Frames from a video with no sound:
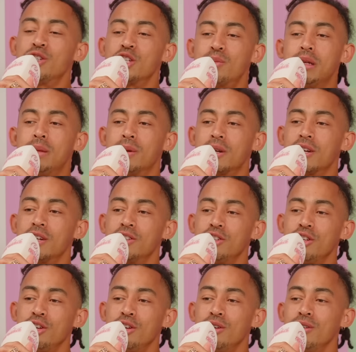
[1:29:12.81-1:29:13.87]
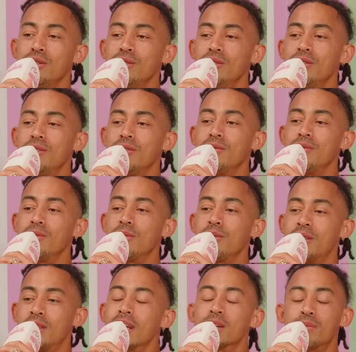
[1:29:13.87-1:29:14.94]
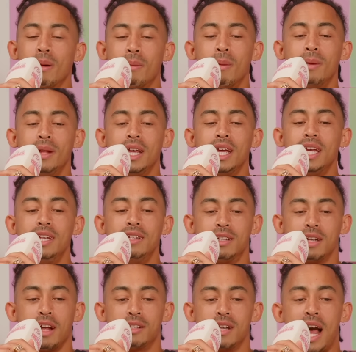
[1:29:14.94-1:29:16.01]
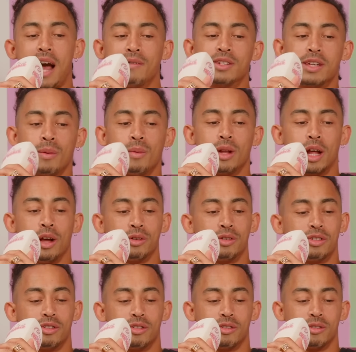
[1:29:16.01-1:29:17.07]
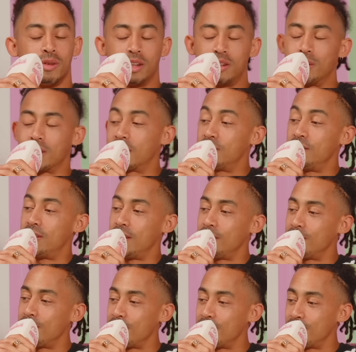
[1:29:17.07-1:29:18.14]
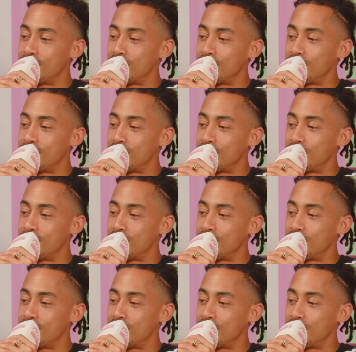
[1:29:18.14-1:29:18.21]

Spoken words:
just be because you think it's probably easier to have someone else. Well, I don't want to get too deep, but